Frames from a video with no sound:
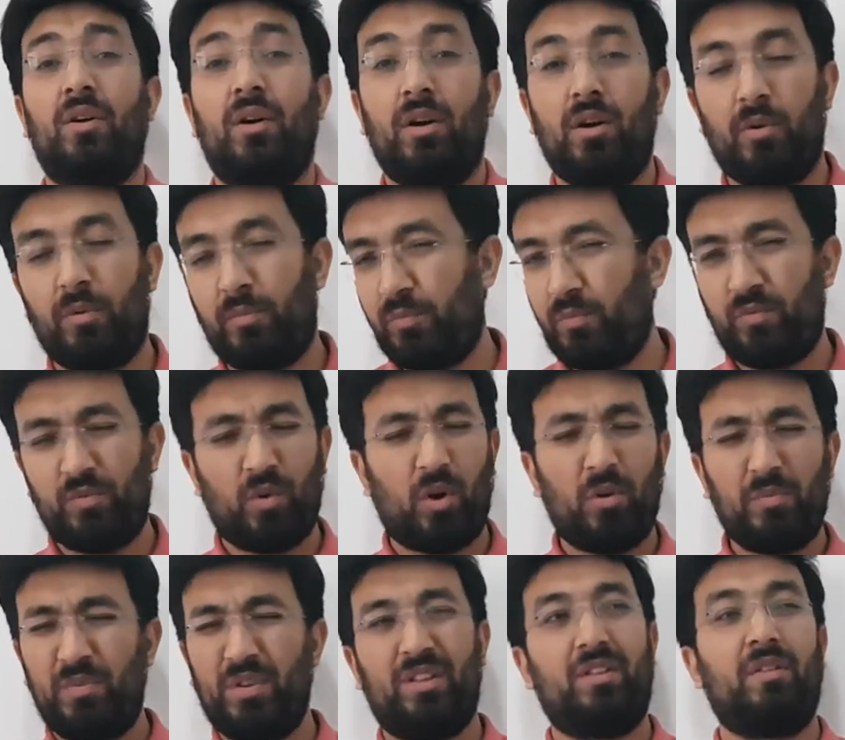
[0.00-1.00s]

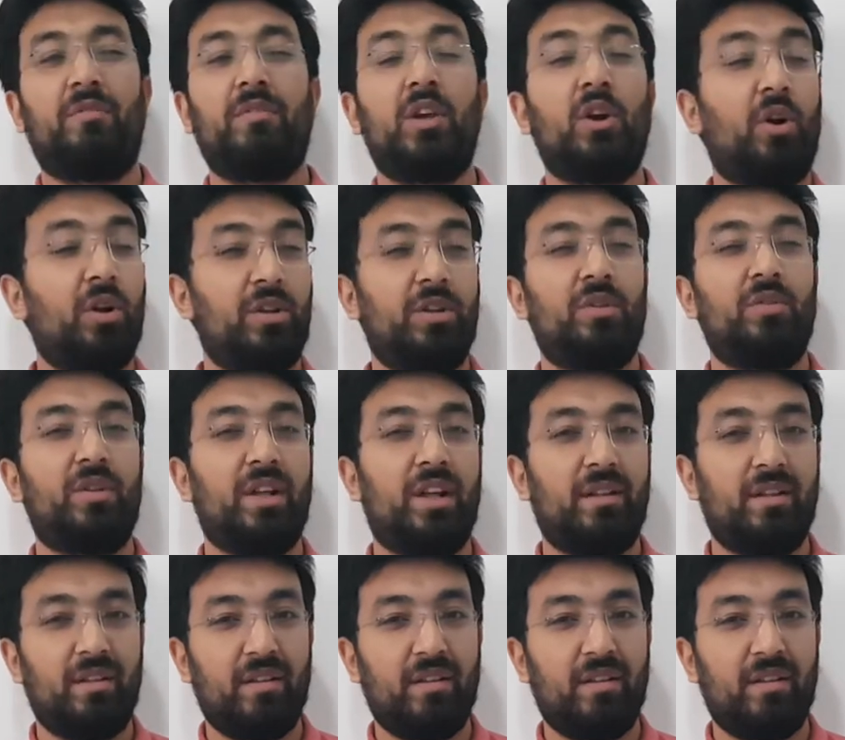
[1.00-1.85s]
obviously we all knew that